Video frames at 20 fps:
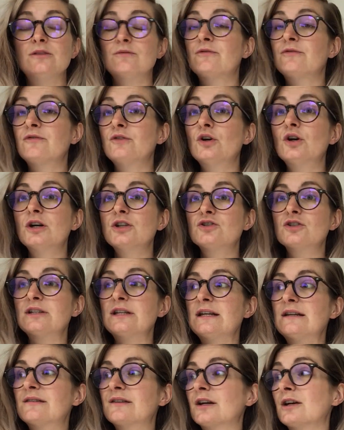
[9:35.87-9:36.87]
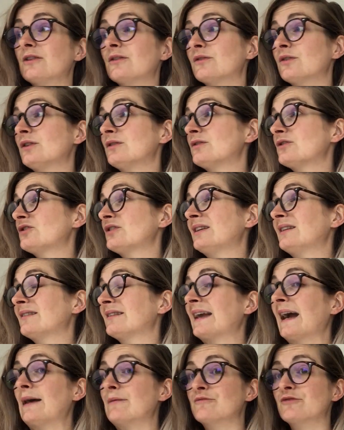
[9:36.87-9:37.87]
400 years ago, there's no such thing as
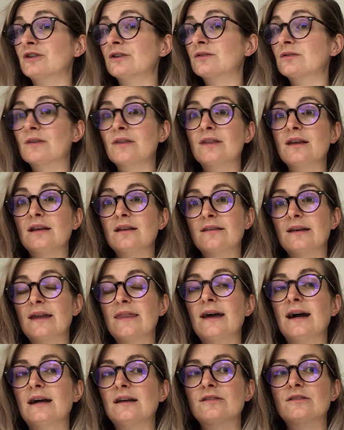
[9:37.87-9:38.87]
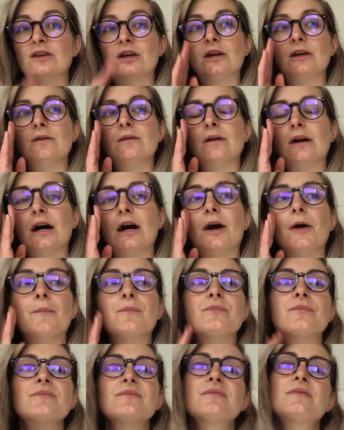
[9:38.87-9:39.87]
cameras and things like that, so
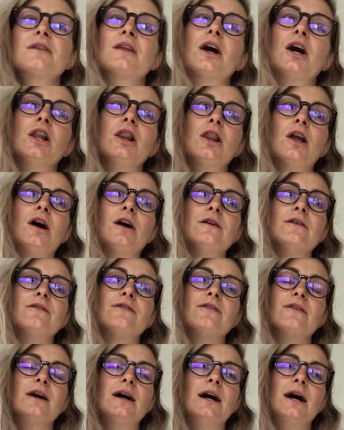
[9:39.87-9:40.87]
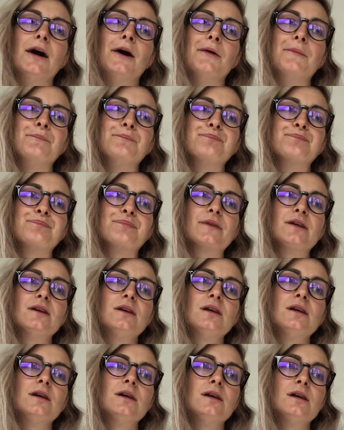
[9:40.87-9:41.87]
a lot of
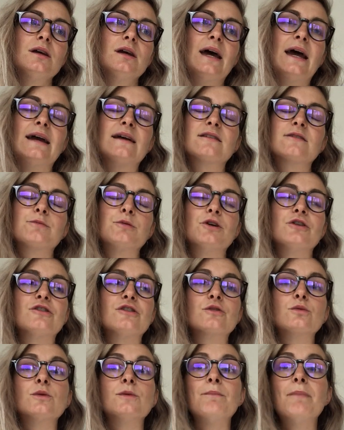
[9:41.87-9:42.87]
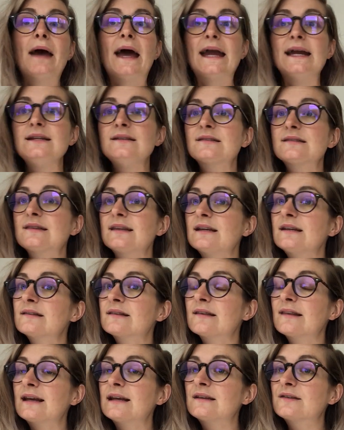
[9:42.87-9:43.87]
explorers would paint things
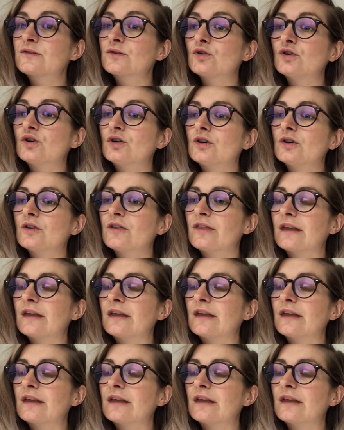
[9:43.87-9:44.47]
that they saw.